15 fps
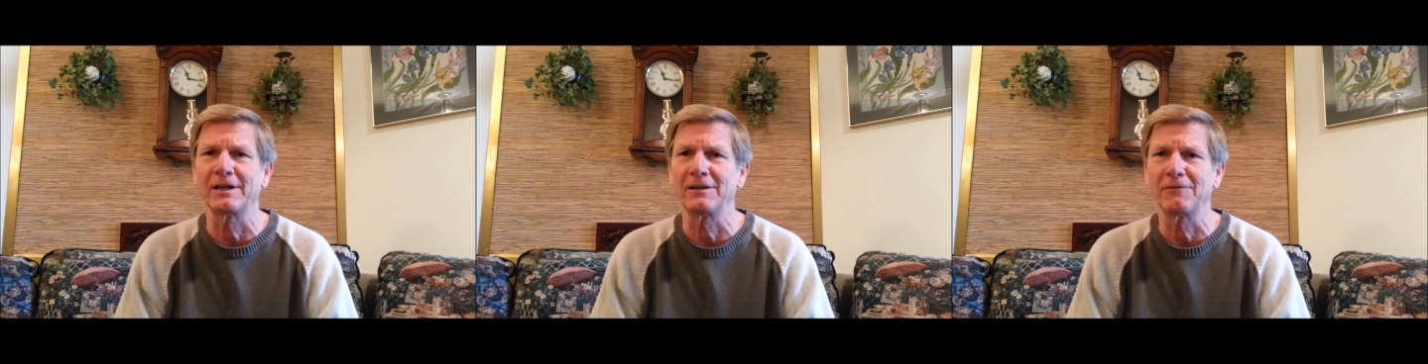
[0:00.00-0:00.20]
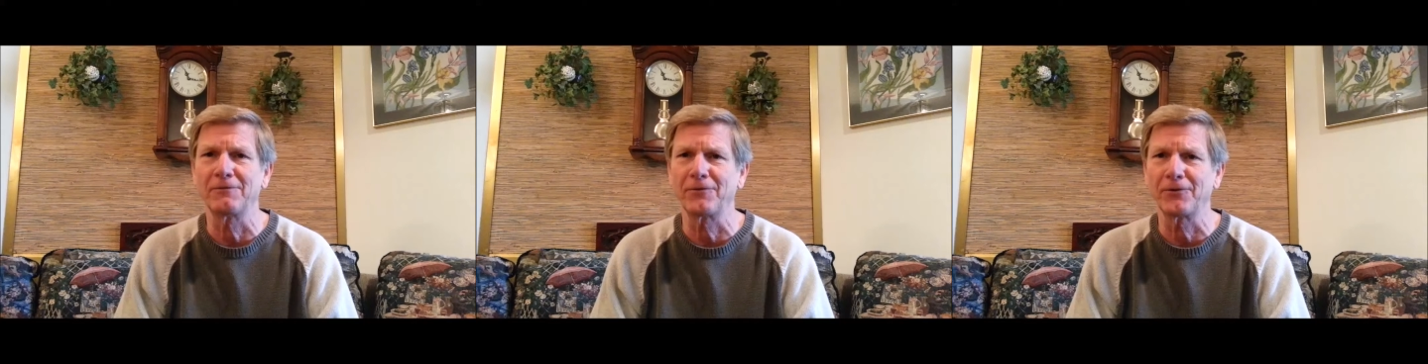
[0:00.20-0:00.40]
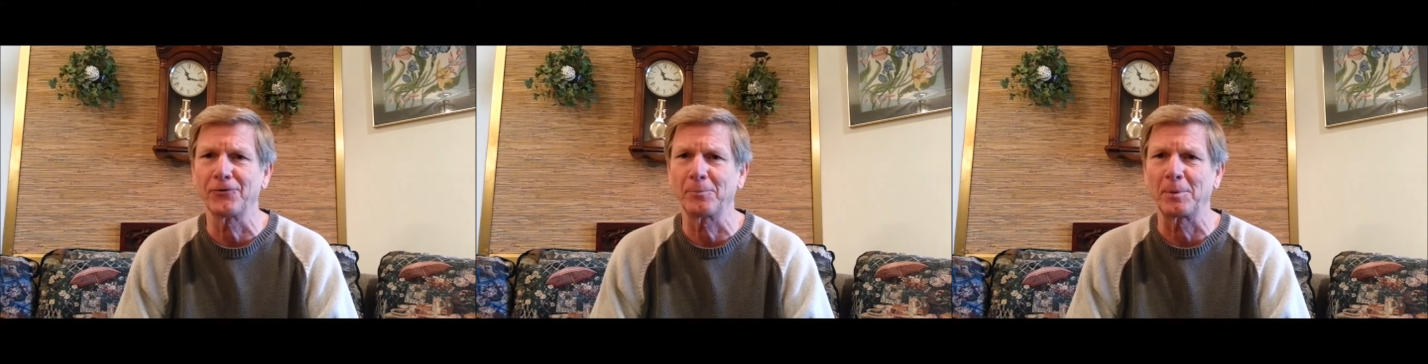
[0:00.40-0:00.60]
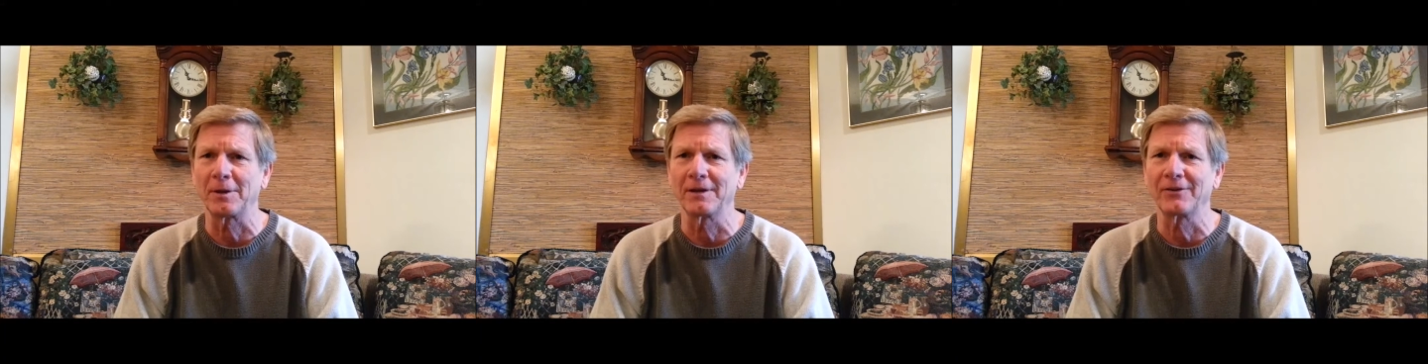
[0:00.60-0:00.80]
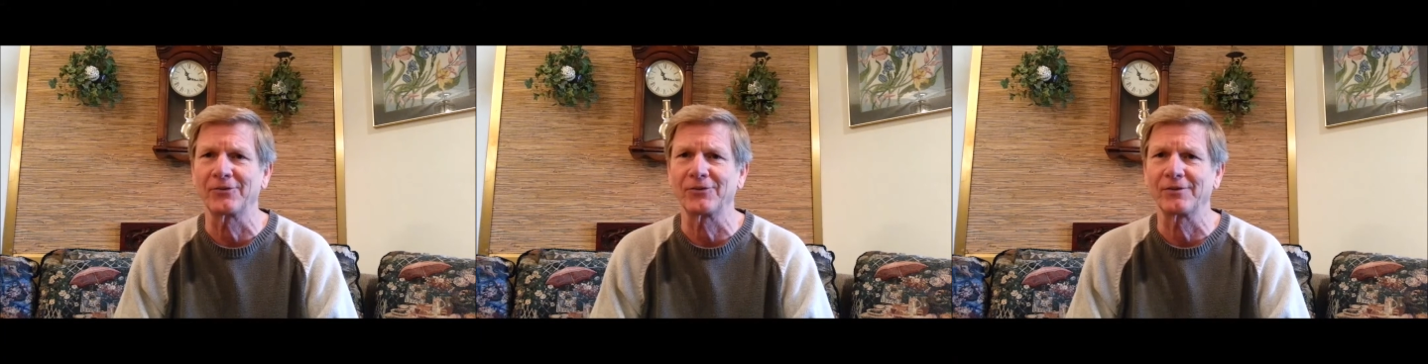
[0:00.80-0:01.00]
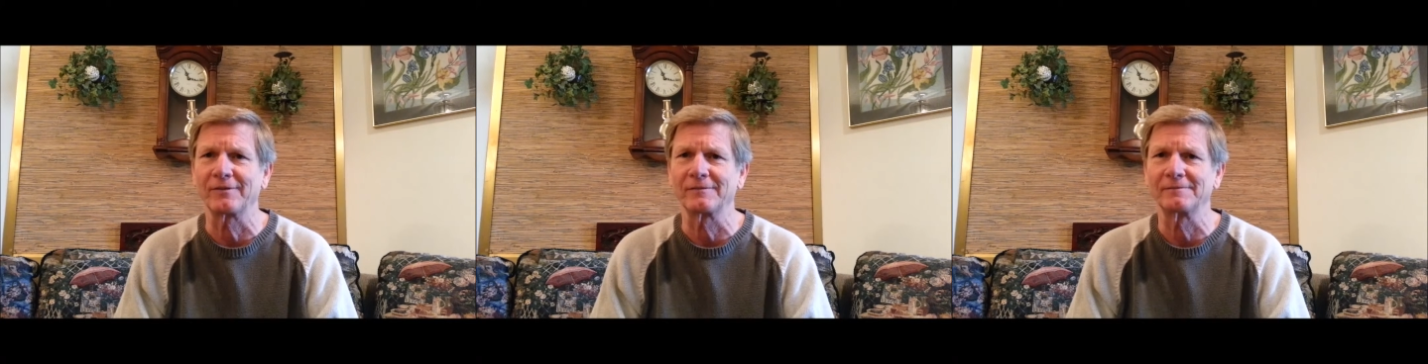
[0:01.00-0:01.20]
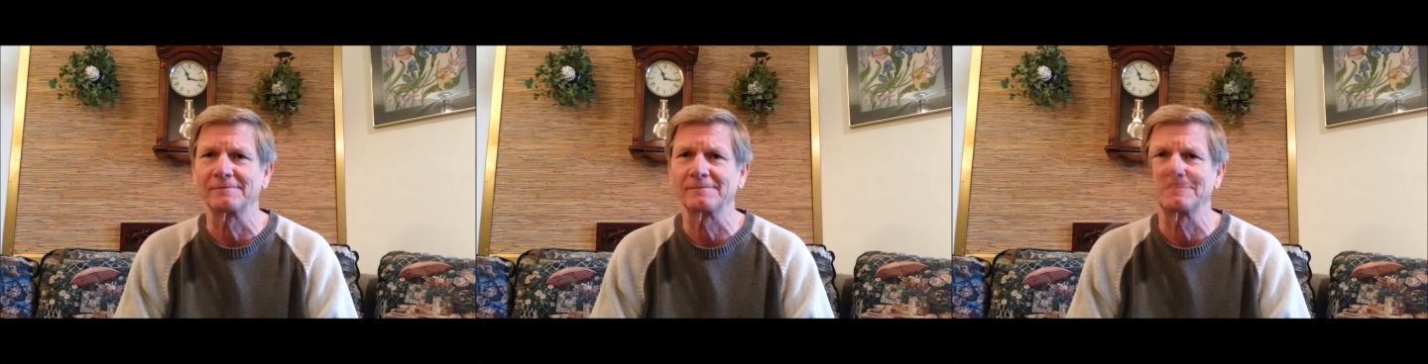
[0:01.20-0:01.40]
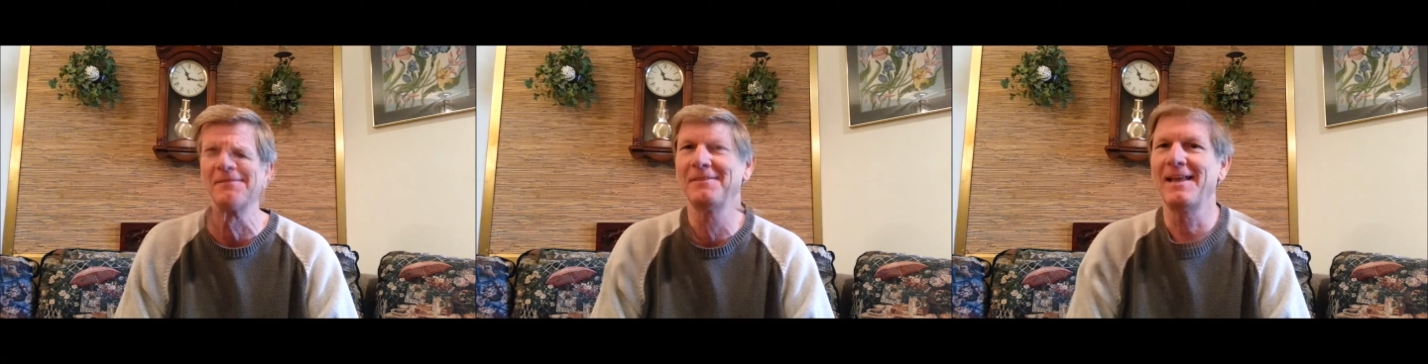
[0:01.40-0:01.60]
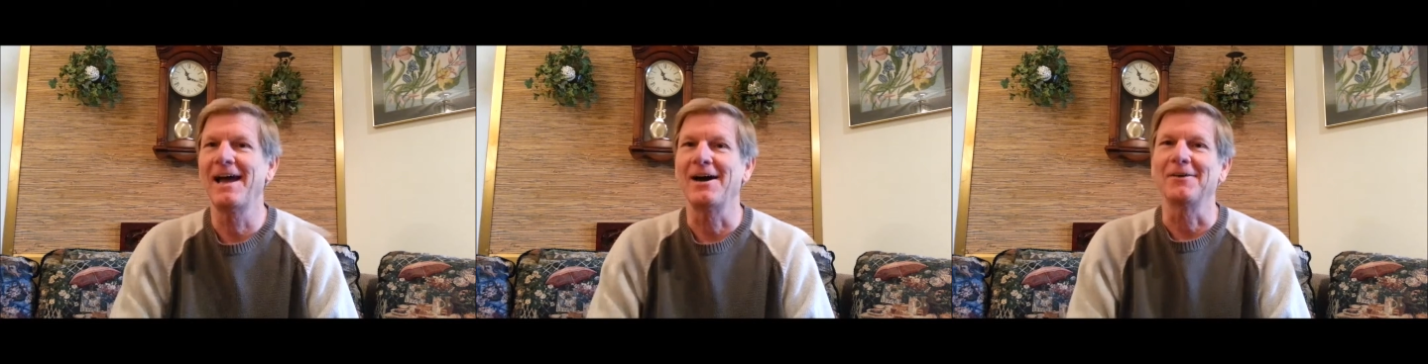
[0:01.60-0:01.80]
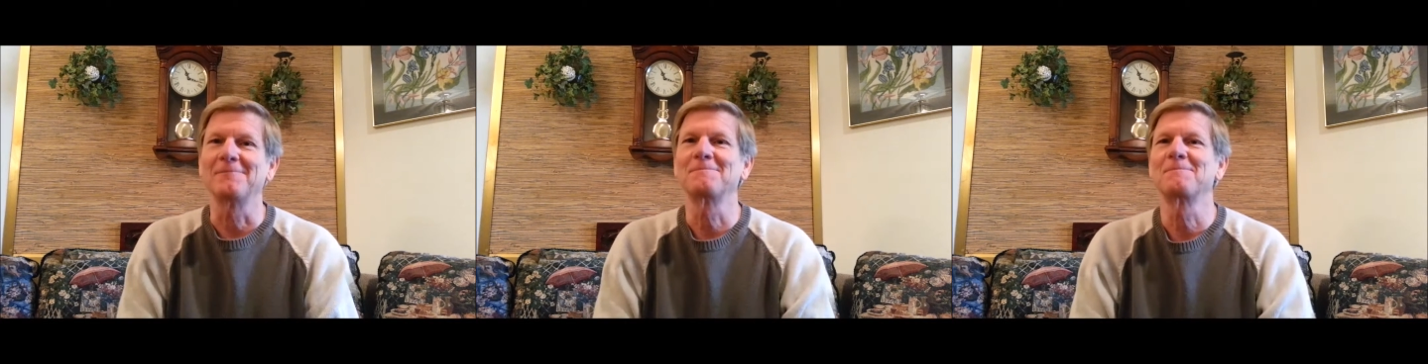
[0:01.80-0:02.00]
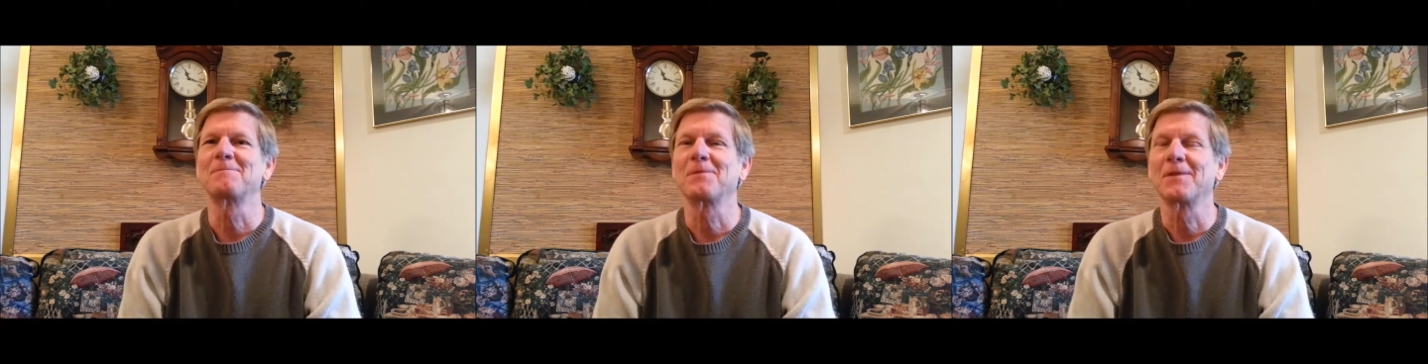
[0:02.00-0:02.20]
in the first place. Now,